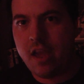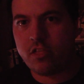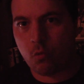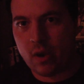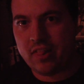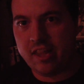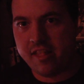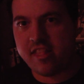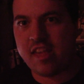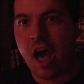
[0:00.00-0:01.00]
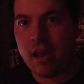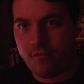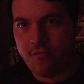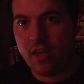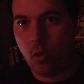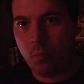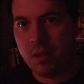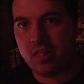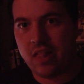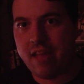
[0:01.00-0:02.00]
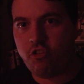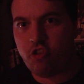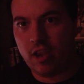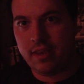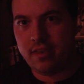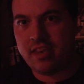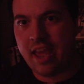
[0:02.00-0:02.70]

the Ridley Scott film Legend,